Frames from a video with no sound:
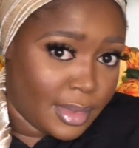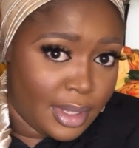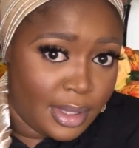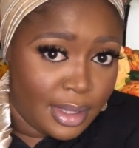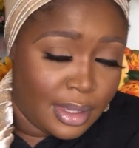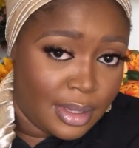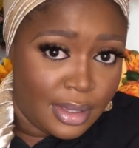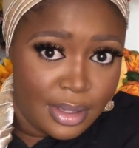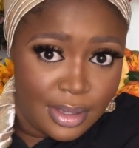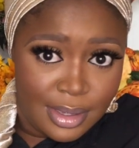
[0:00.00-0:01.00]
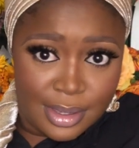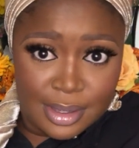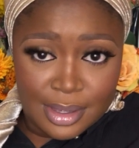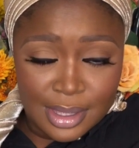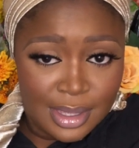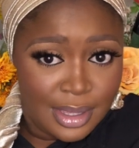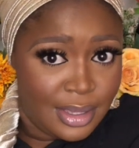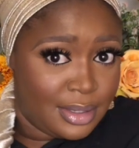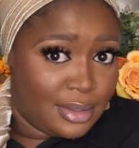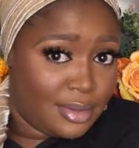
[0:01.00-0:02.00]
Okay.
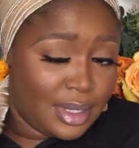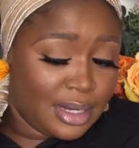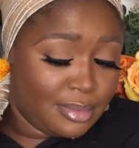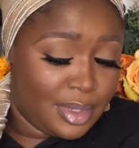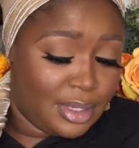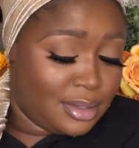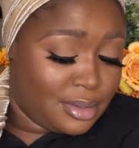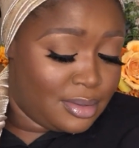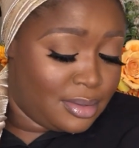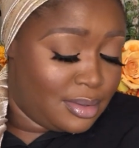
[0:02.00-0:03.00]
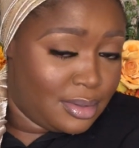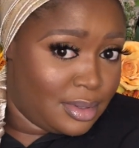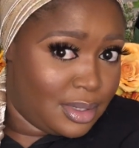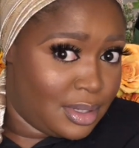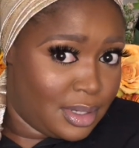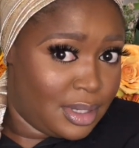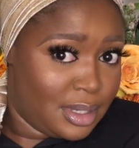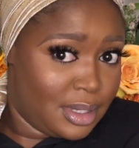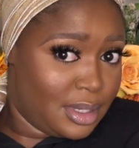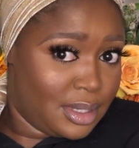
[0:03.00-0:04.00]
So all I'm going to do
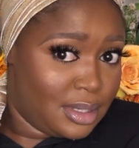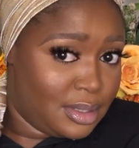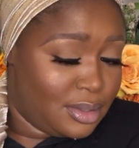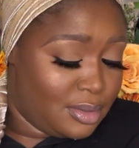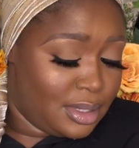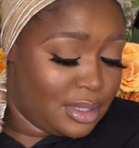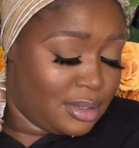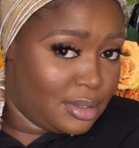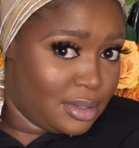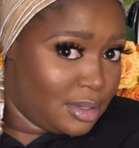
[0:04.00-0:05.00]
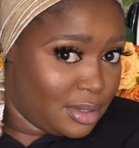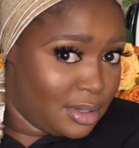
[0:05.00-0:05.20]
is twist,